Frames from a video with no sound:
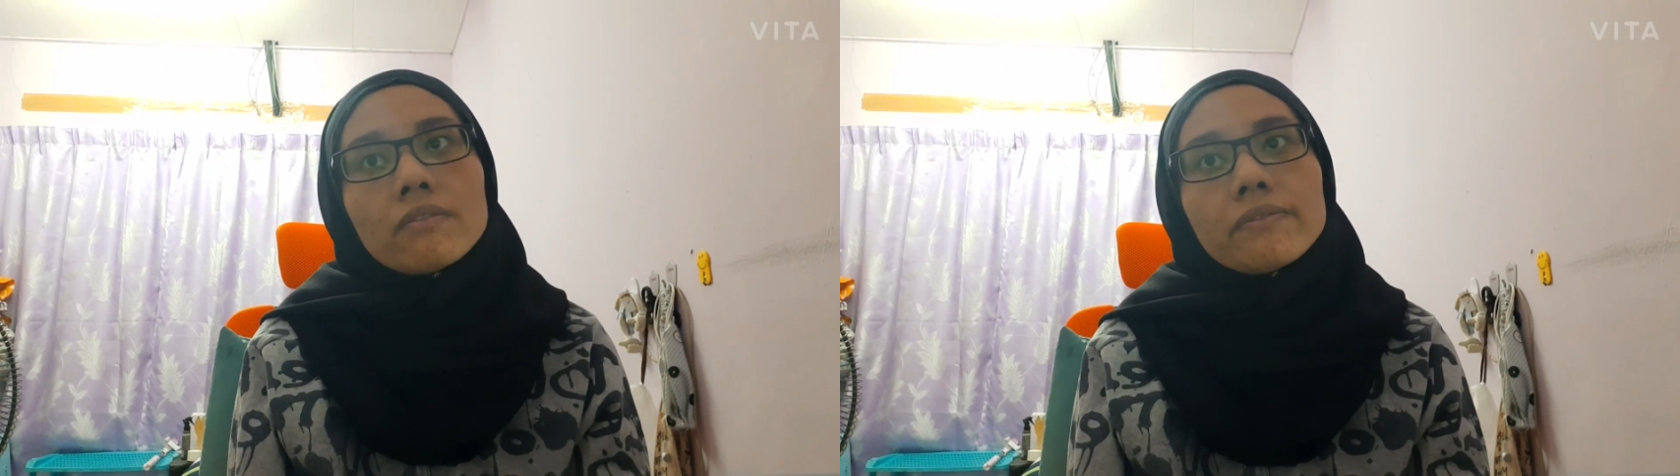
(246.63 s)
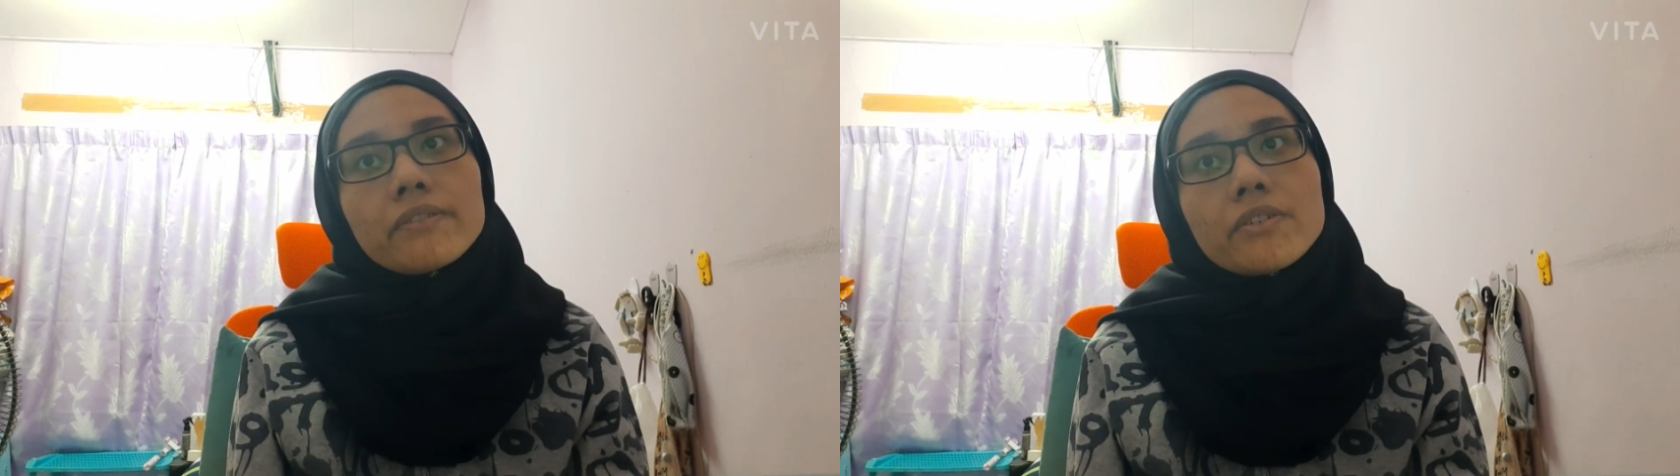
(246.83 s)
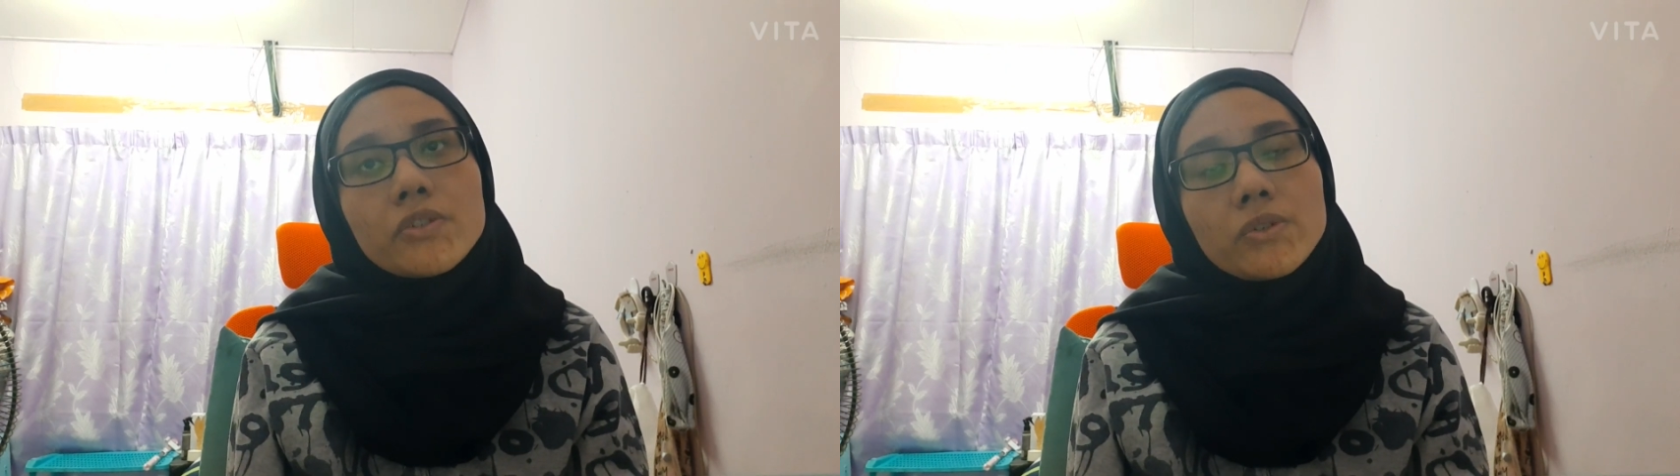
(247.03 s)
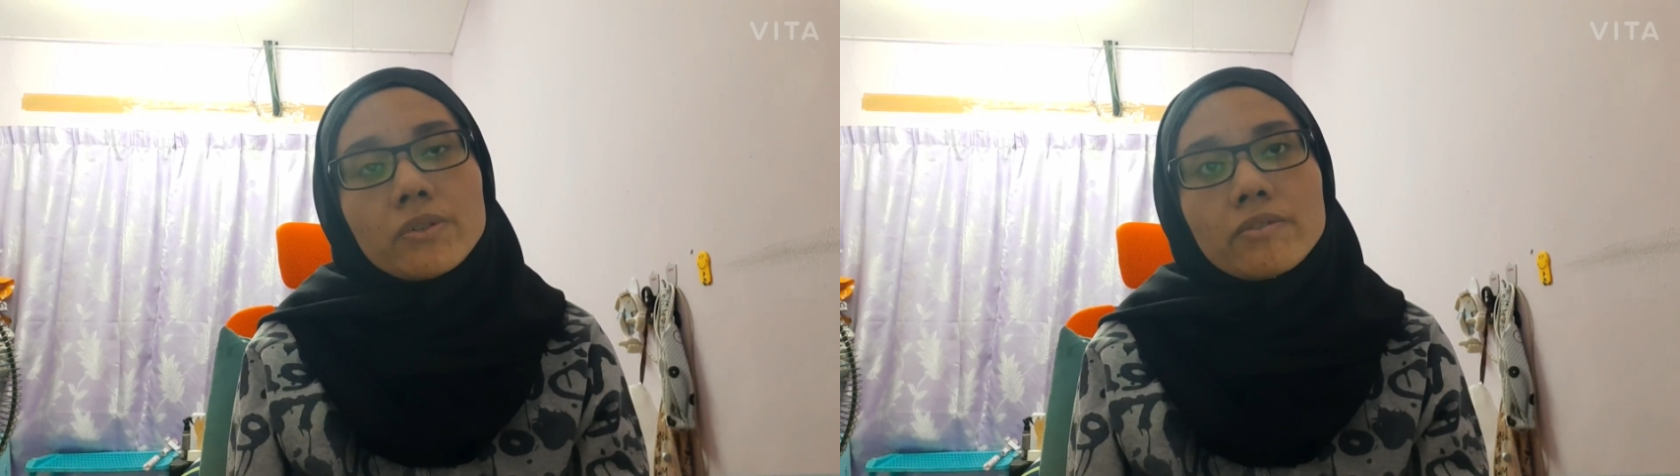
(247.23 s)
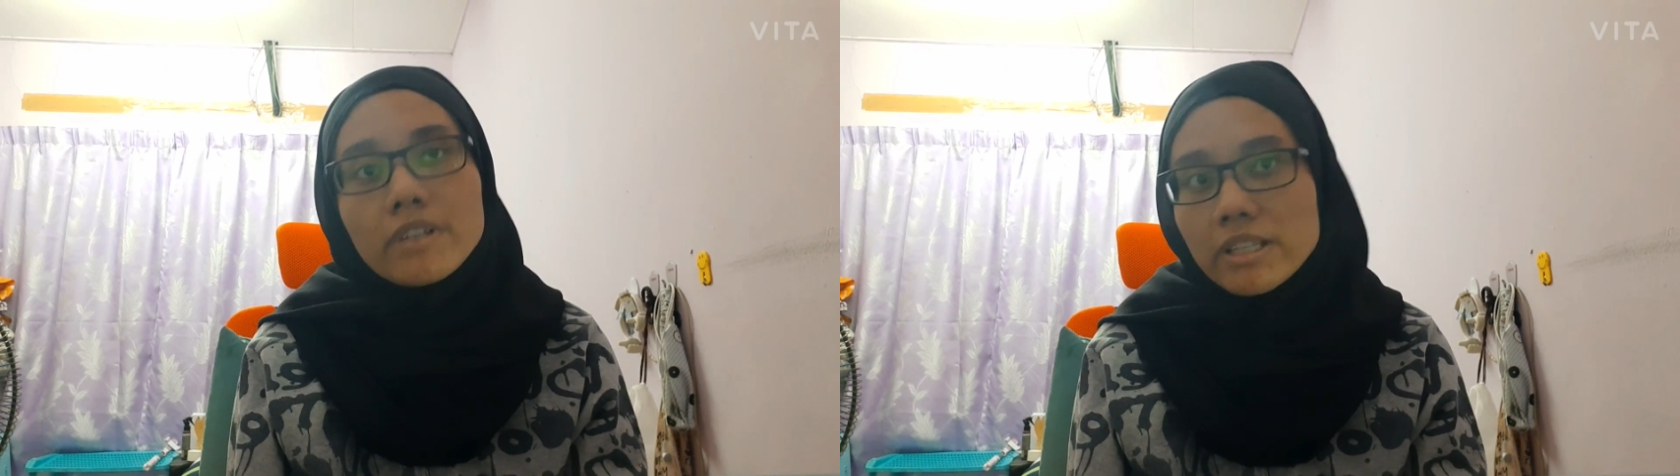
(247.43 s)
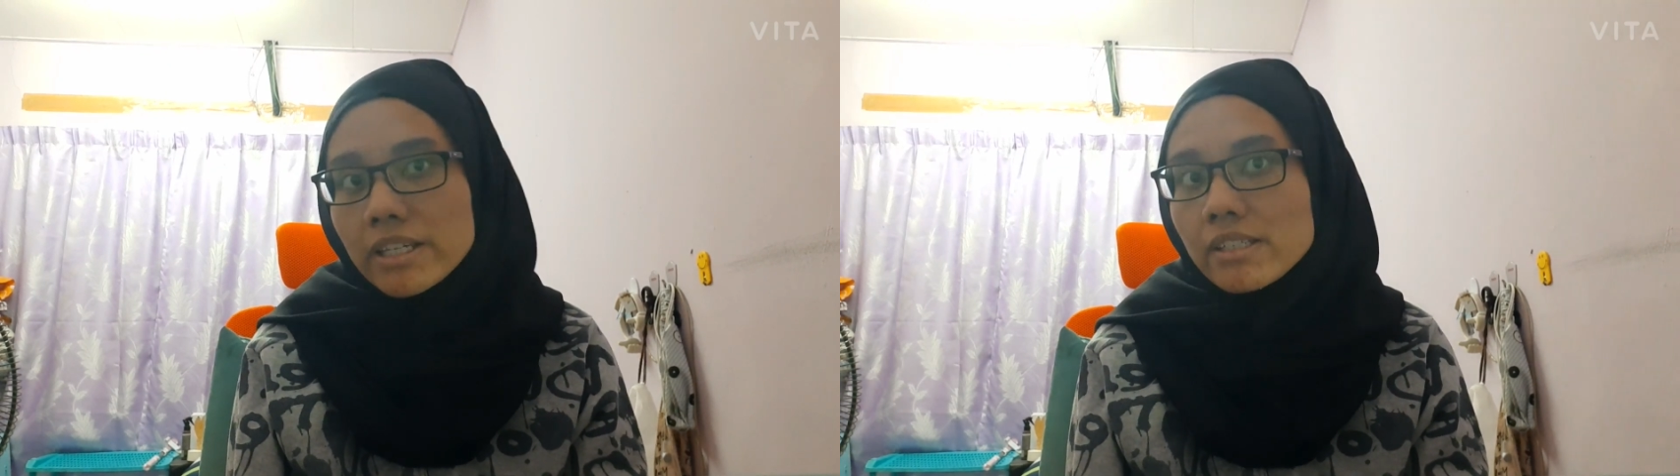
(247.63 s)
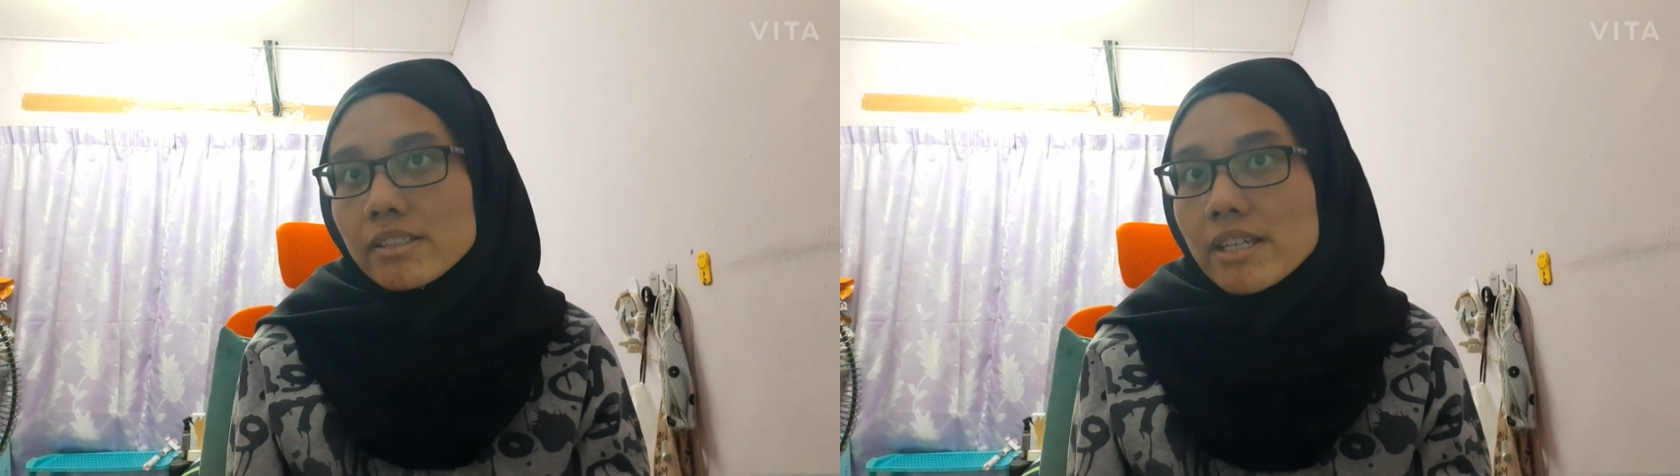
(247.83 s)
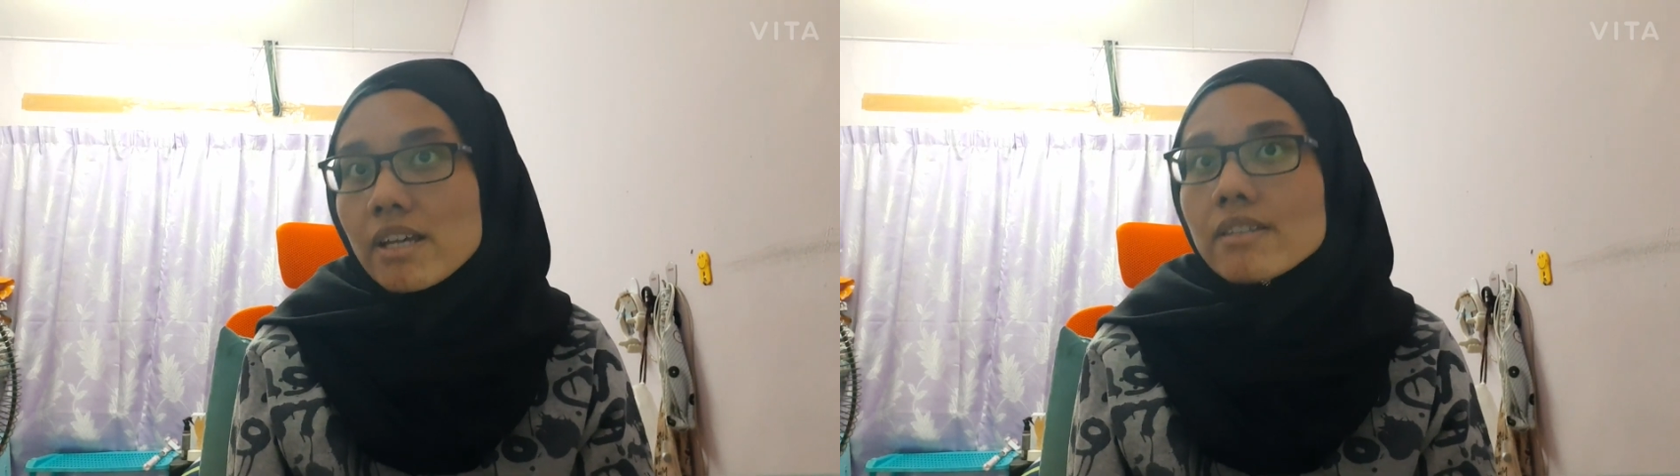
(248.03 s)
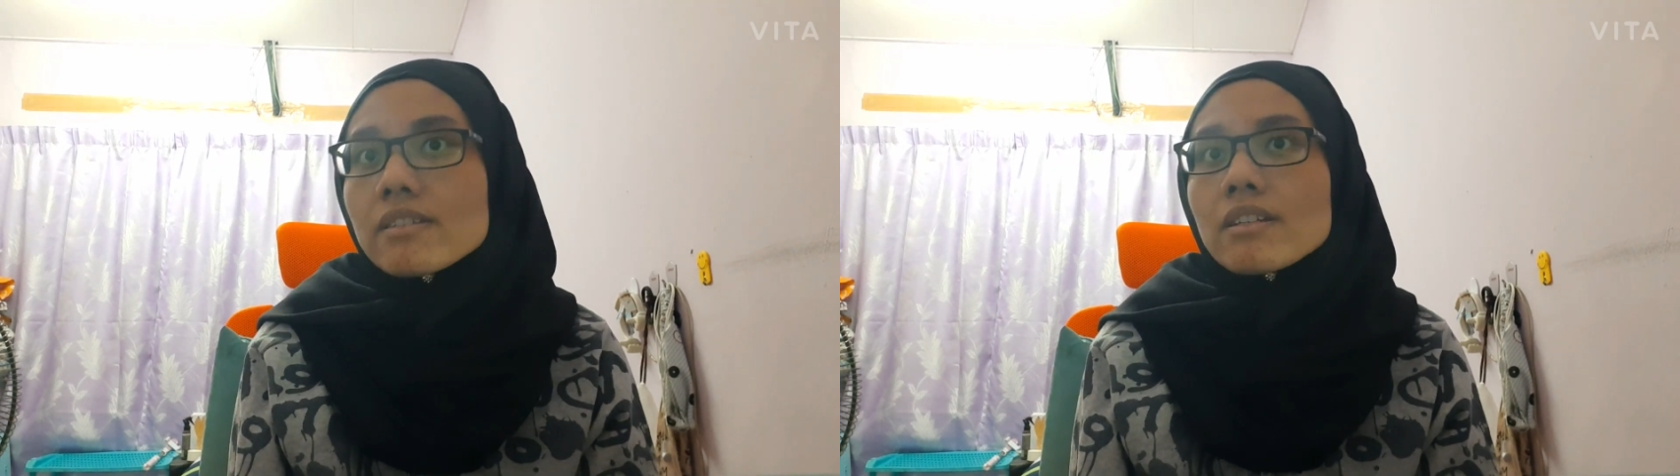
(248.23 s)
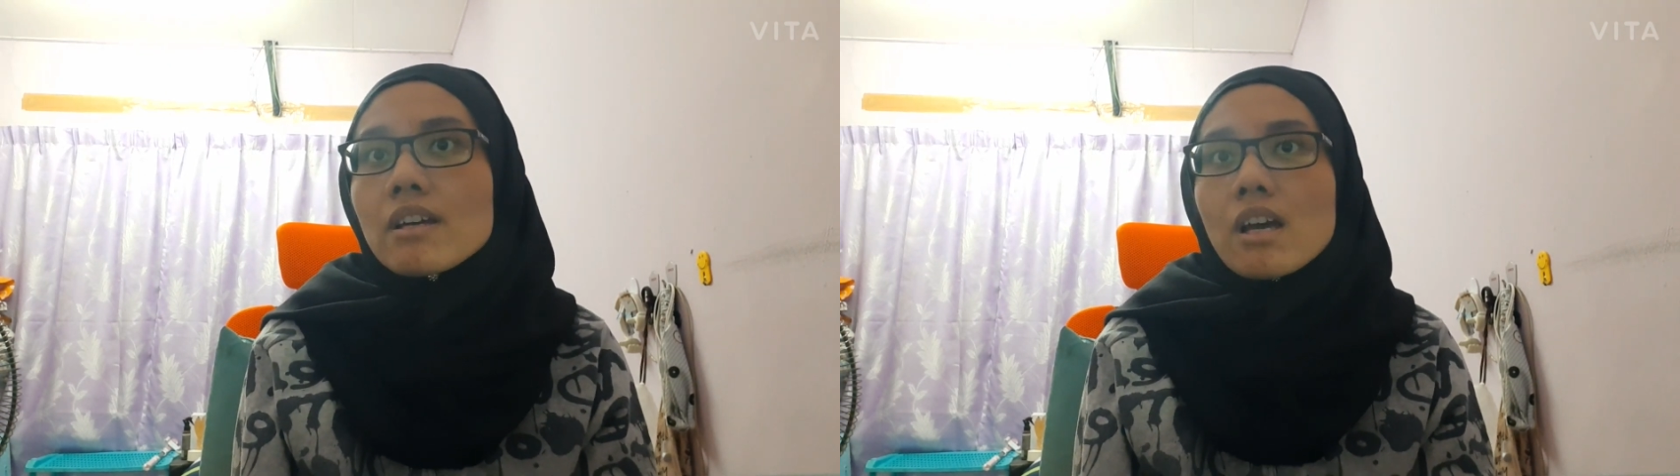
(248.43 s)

for school-related tasks.